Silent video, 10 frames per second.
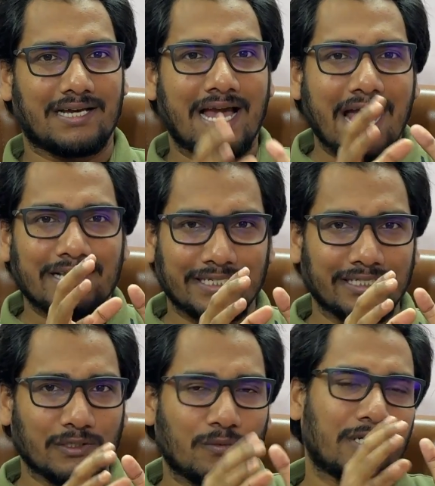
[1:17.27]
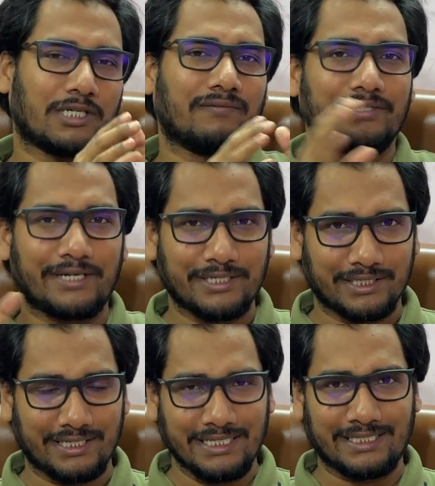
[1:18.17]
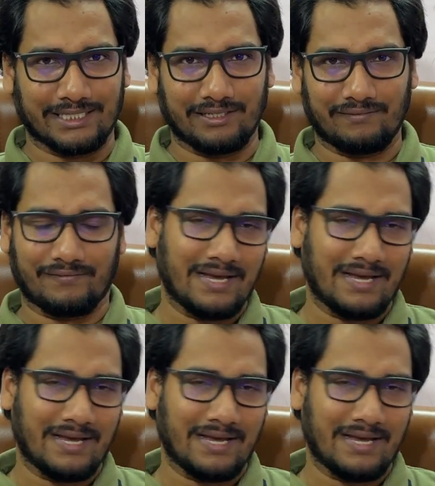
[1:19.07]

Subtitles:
as in the work of literature itself,